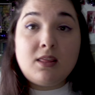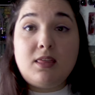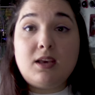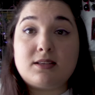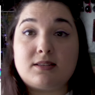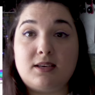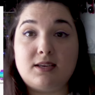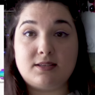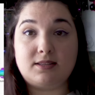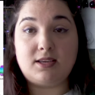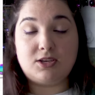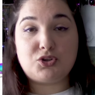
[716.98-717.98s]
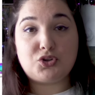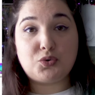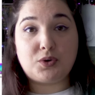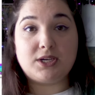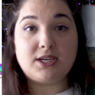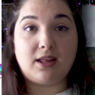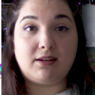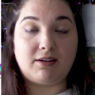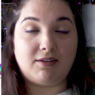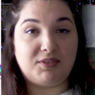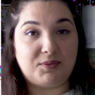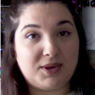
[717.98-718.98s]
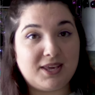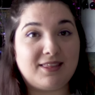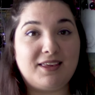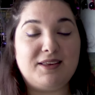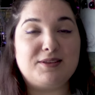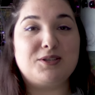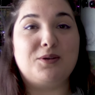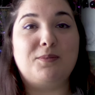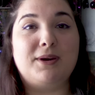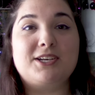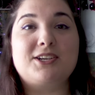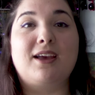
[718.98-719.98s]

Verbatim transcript: This is the storyteller of the week. Thank you so much.